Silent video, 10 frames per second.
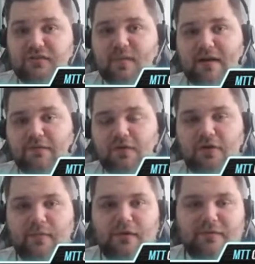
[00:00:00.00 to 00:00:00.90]
You might have
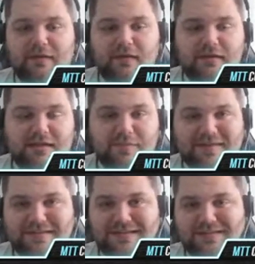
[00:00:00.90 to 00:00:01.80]
heard about the
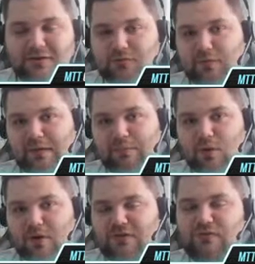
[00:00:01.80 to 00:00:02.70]
EPT, the European
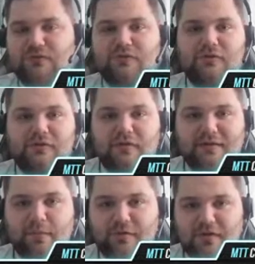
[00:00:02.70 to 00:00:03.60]
Poker Tour, or the
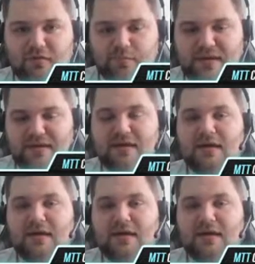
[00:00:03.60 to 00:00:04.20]
WSOP,